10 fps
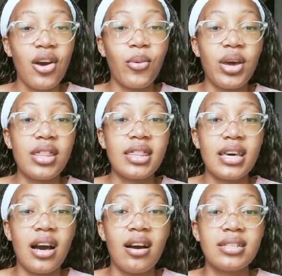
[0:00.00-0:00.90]

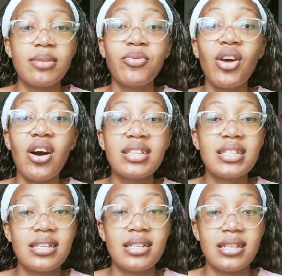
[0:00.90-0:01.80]
with some of the
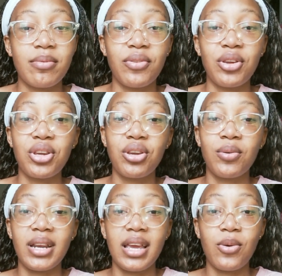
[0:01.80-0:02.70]
answers to some of your
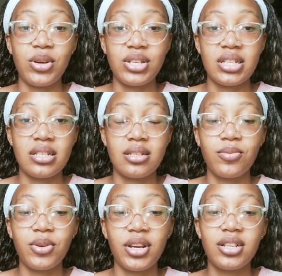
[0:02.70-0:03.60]
Q&A questions. So
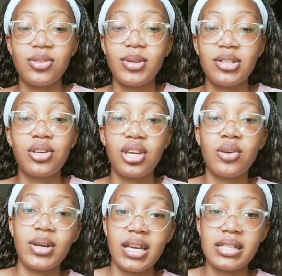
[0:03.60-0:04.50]
we're going to do a little
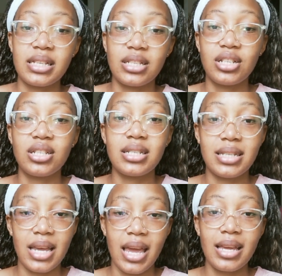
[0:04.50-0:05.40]
Q&A session
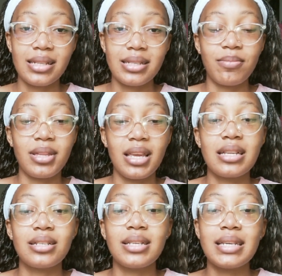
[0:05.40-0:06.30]
today, something to